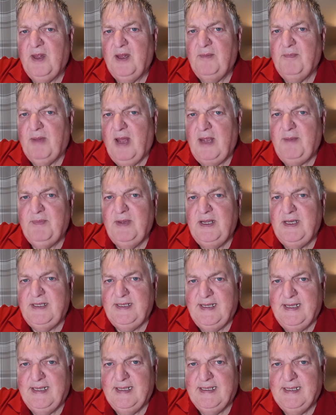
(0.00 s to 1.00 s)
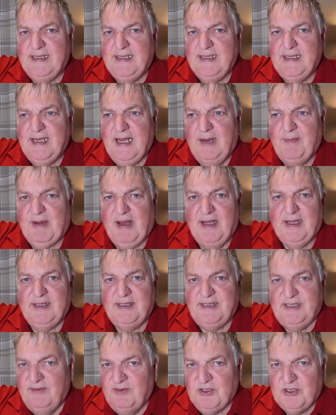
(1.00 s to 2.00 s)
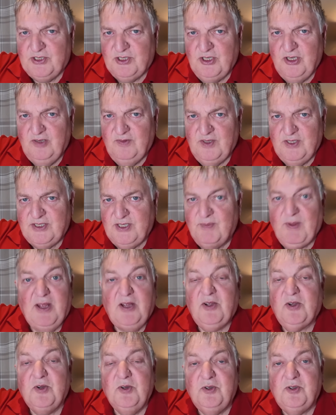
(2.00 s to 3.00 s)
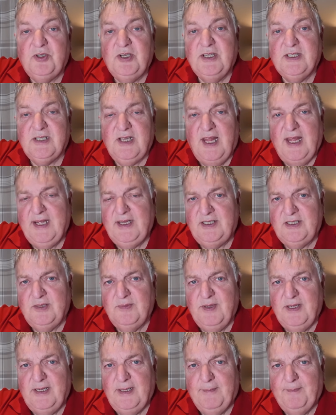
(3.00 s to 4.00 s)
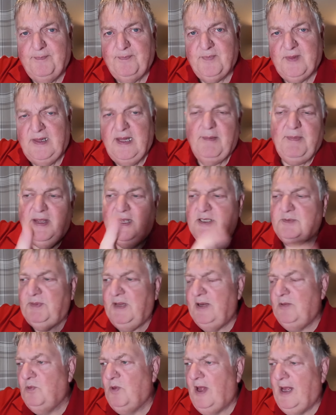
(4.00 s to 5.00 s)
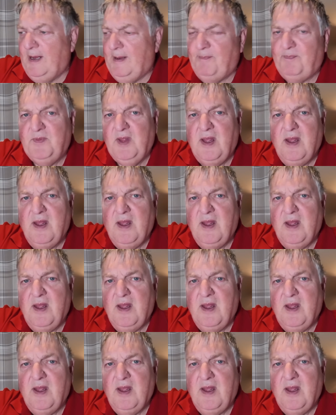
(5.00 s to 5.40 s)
and my media and my civil service and my country has lied to me. Let me explain why.